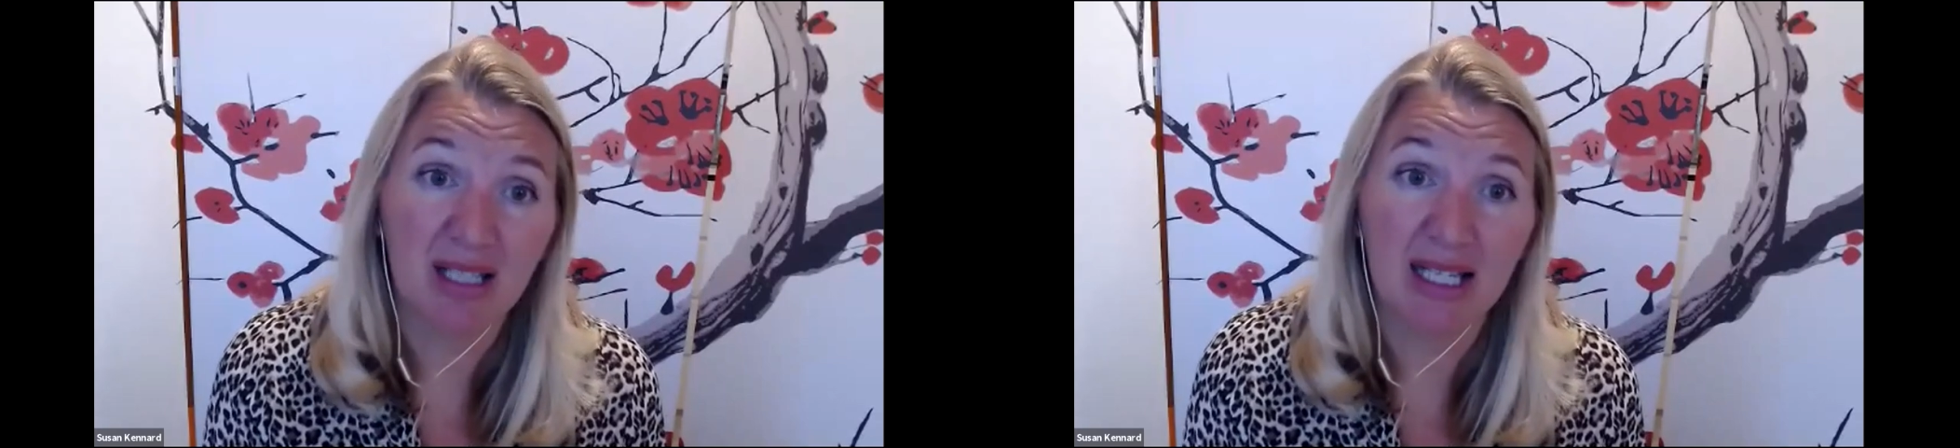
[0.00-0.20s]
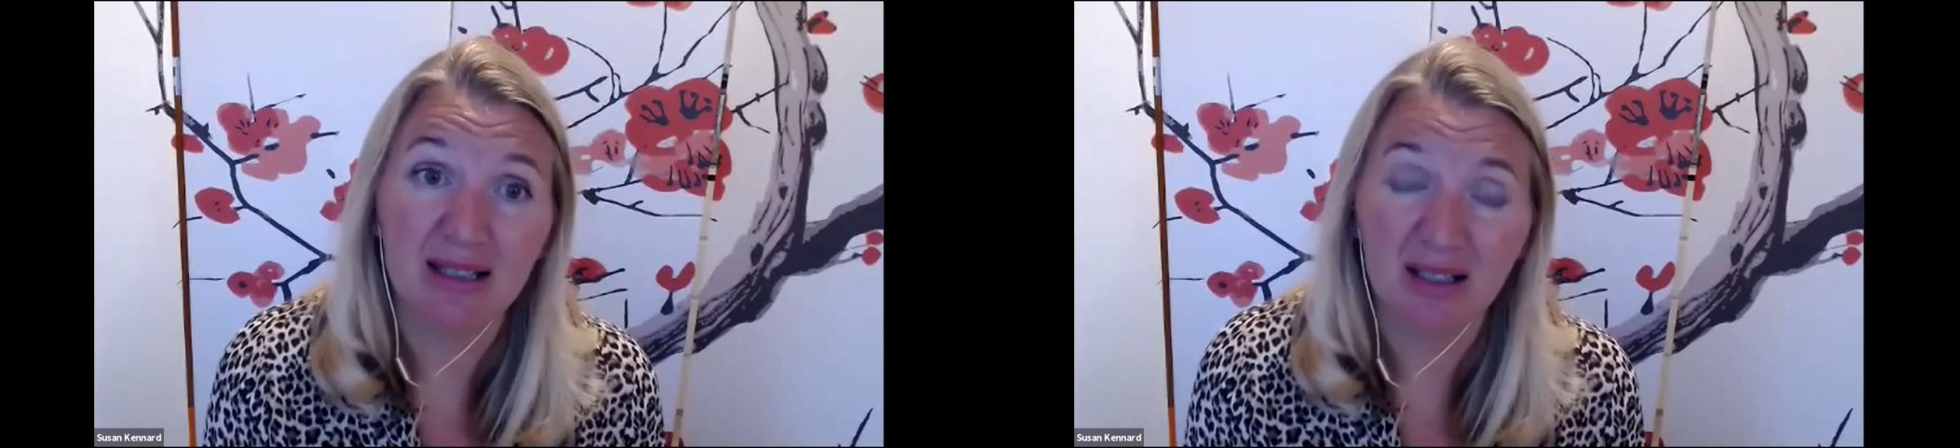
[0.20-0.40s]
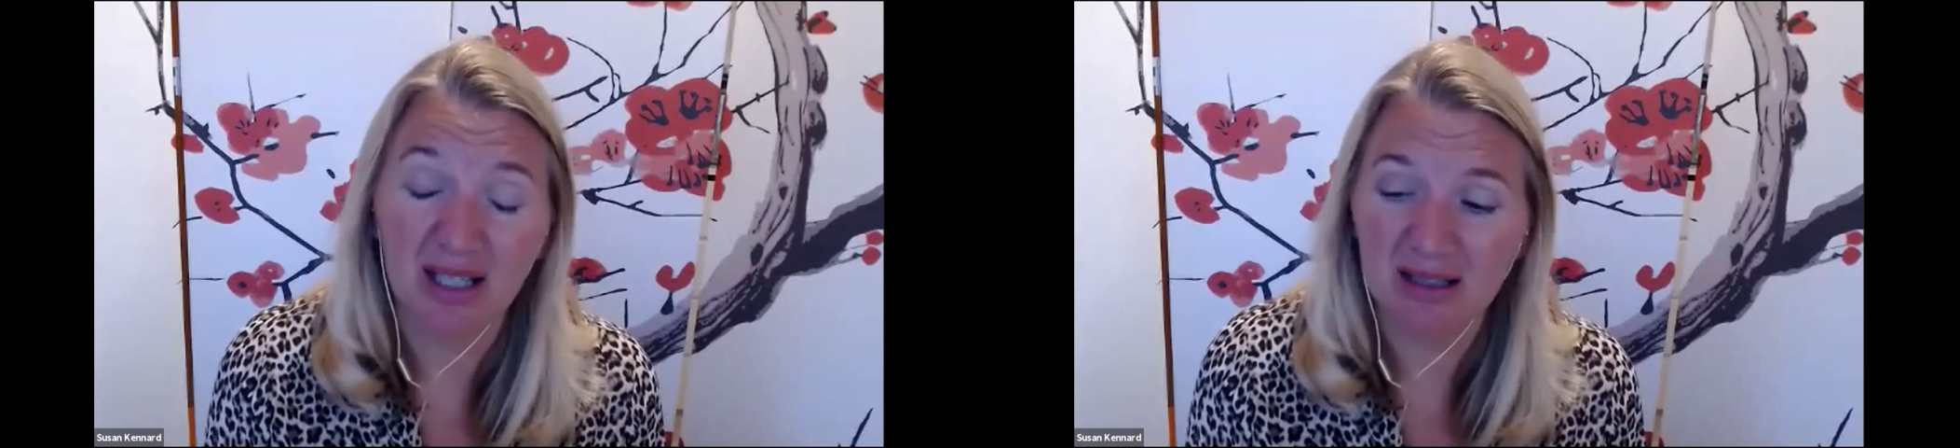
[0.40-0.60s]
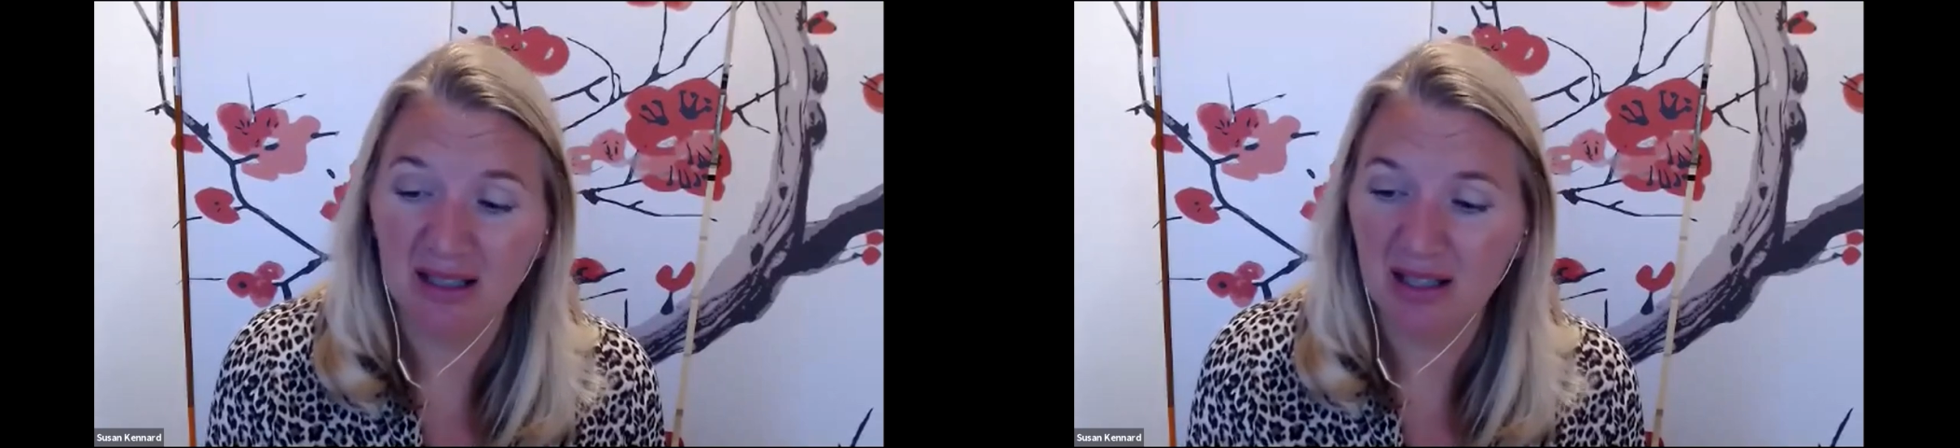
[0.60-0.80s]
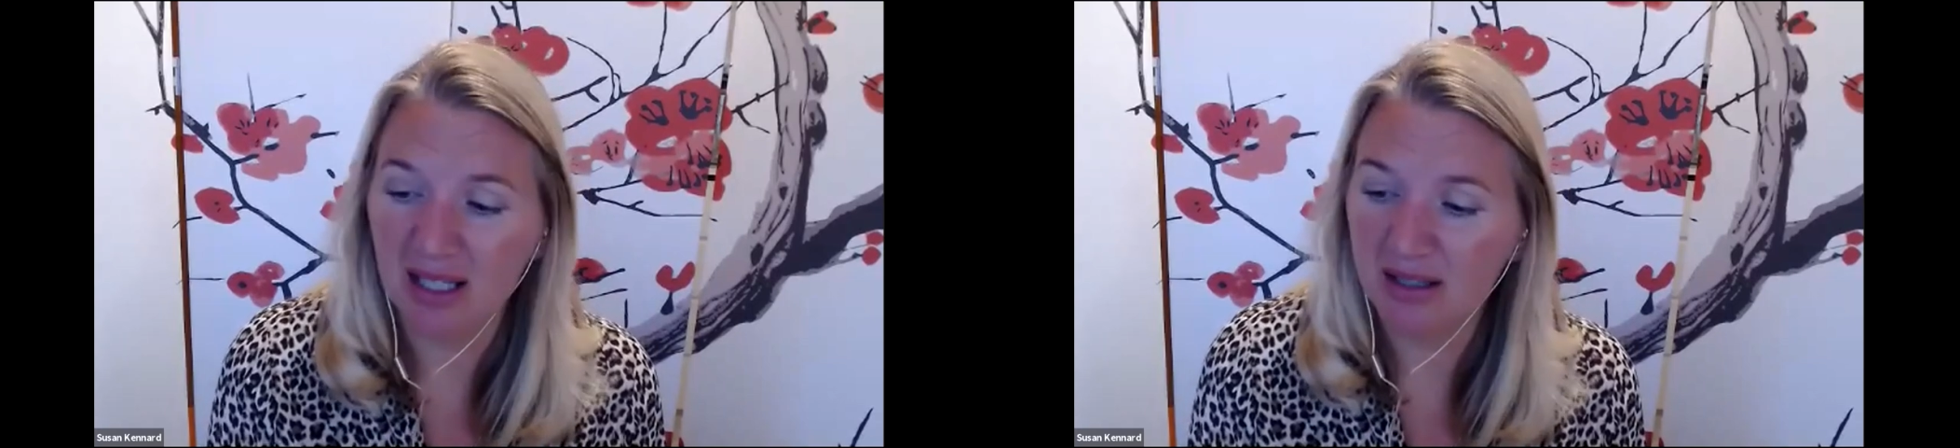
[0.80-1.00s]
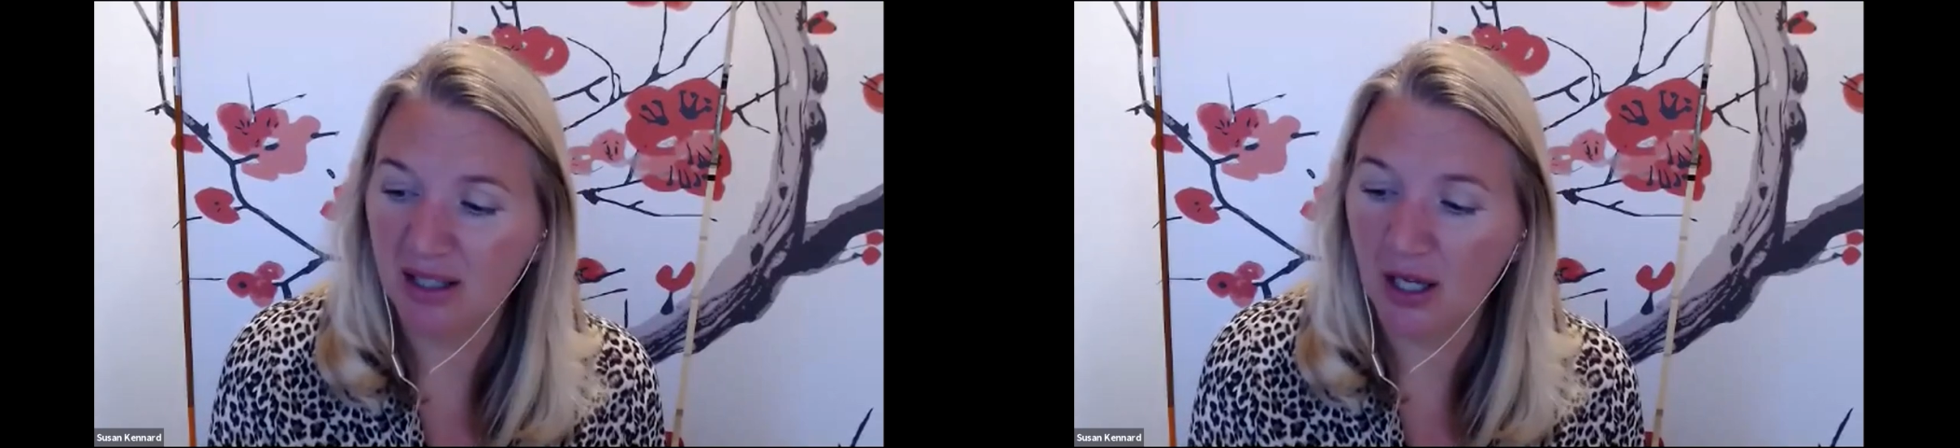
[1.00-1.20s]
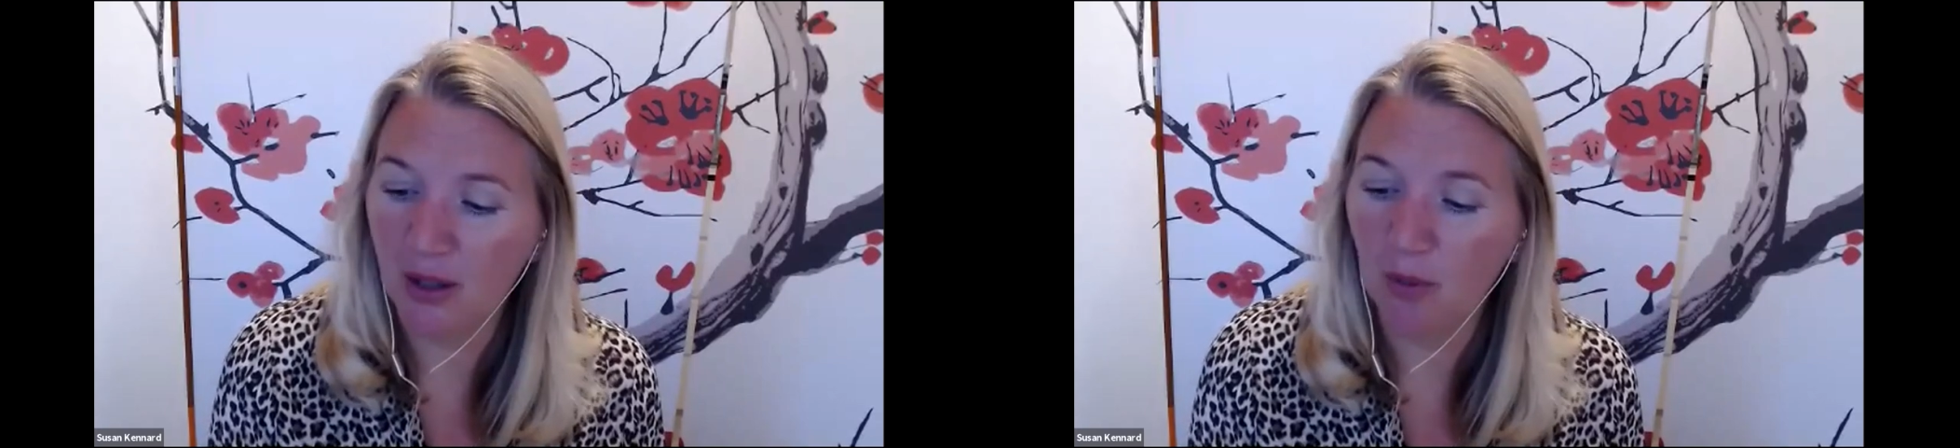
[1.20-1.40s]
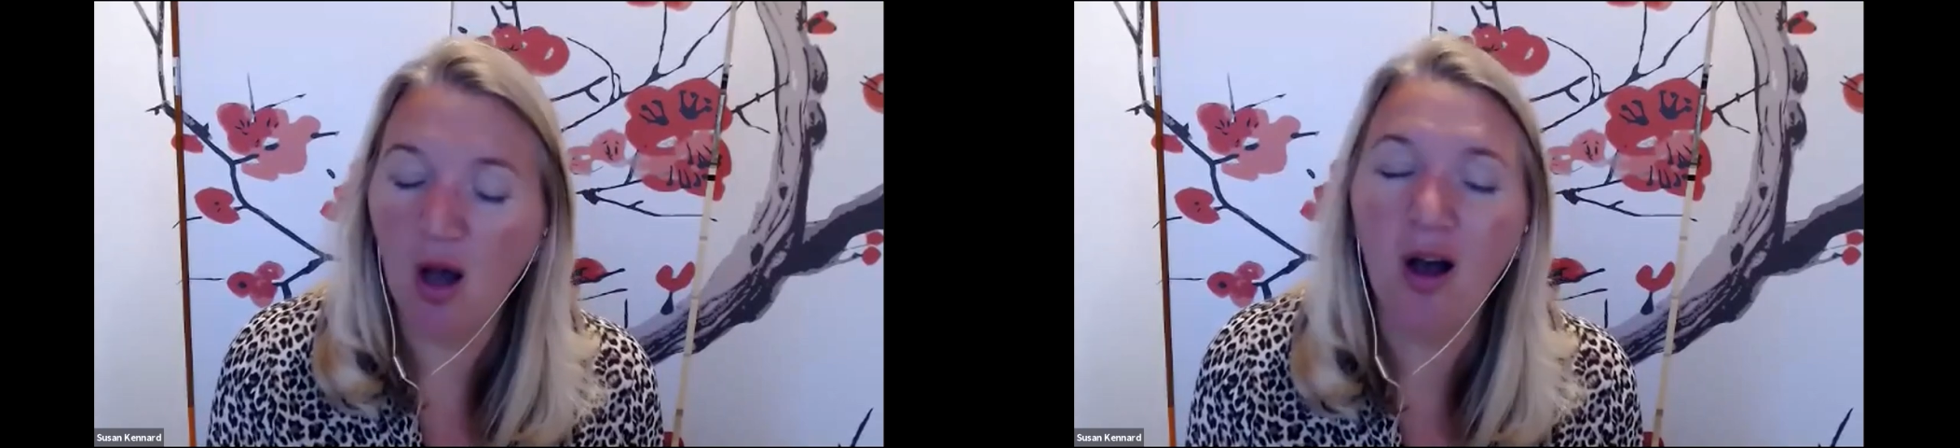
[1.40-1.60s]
years and years and years ago,